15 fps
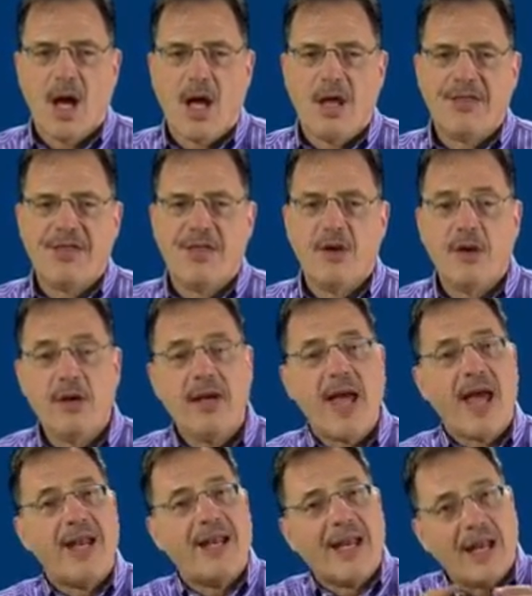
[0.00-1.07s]
A third,
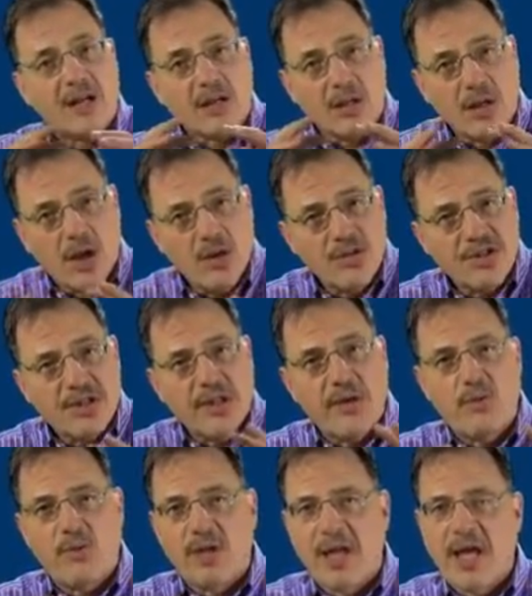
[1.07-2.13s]
and again closely
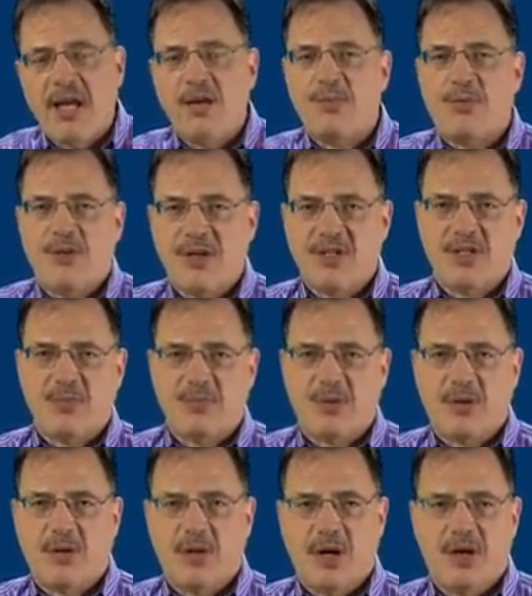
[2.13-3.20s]
related
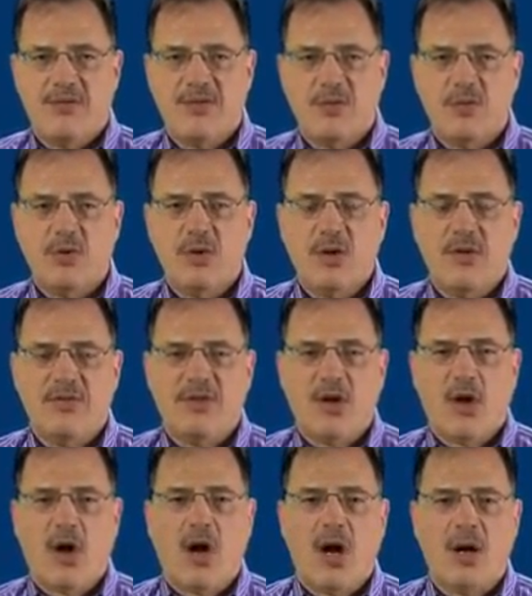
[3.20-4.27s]
principle of the rule of
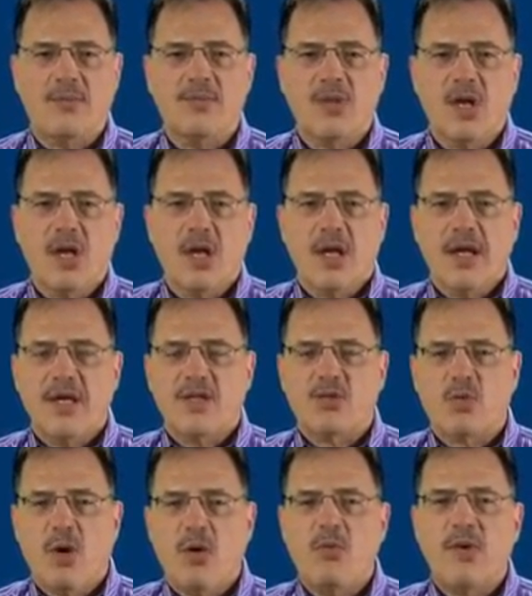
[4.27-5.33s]
law is
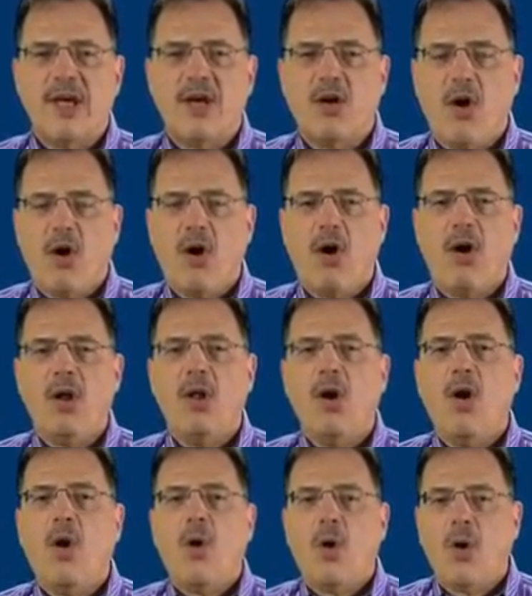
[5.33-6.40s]
what we call
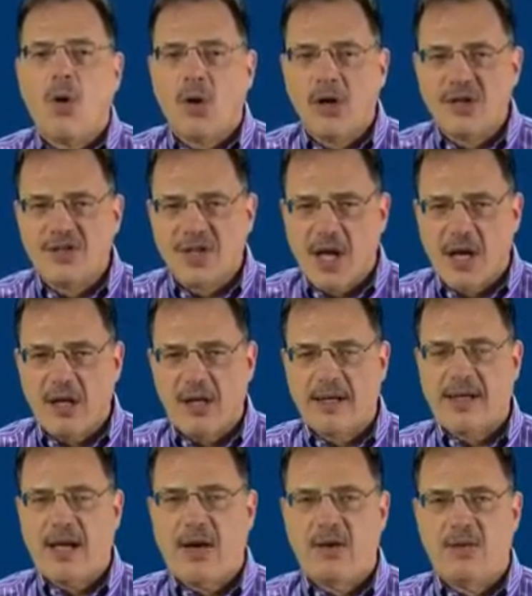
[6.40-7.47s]
horizontal
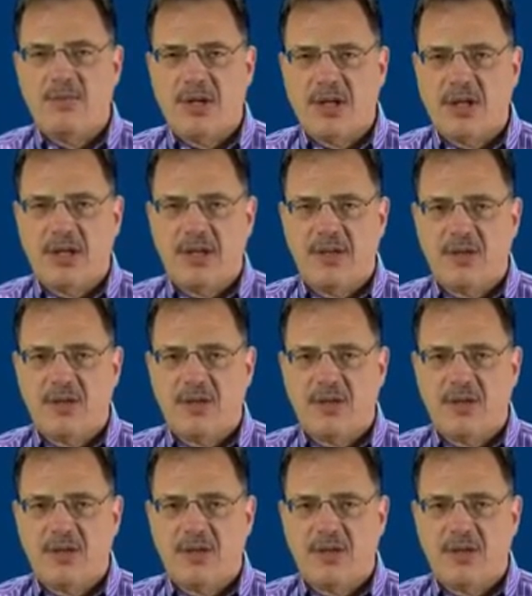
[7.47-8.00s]
accountability.